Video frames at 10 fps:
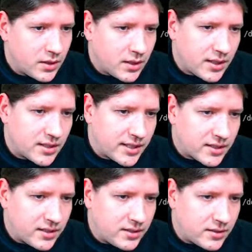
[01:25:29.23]

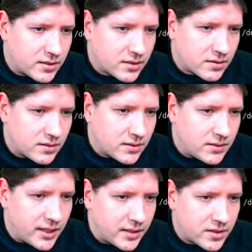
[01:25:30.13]
technically this
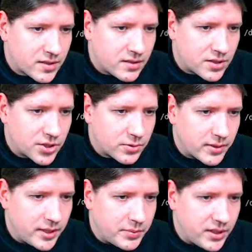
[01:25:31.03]
should really
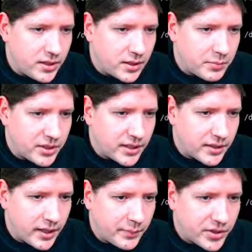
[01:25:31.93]
be
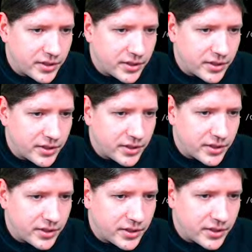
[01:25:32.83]
empty interface.
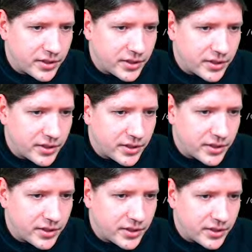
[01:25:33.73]
It
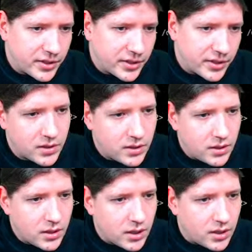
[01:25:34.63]
needs to be.
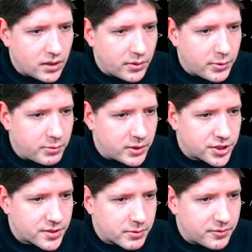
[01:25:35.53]
We will
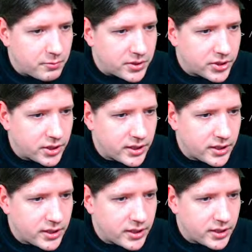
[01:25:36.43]
just return
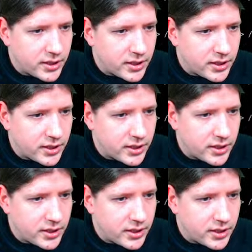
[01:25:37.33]
l.v
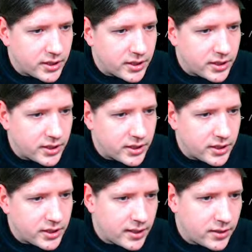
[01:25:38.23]
and
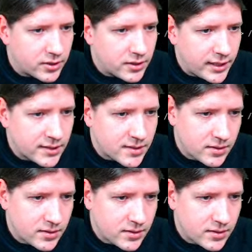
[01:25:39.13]
l.next.